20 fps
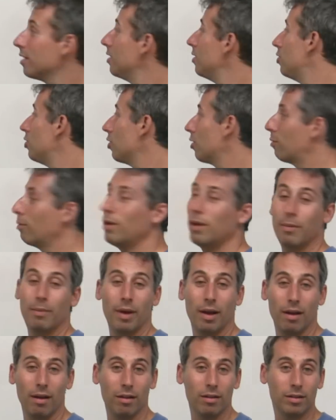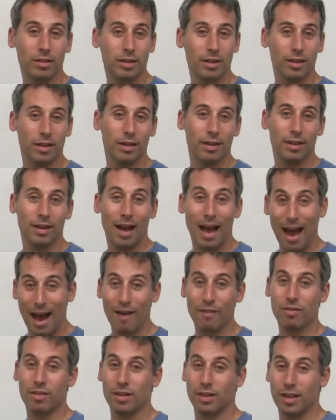It took me about
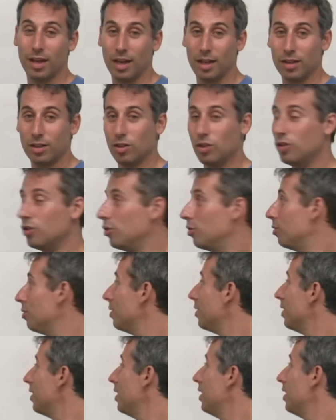half the day to do,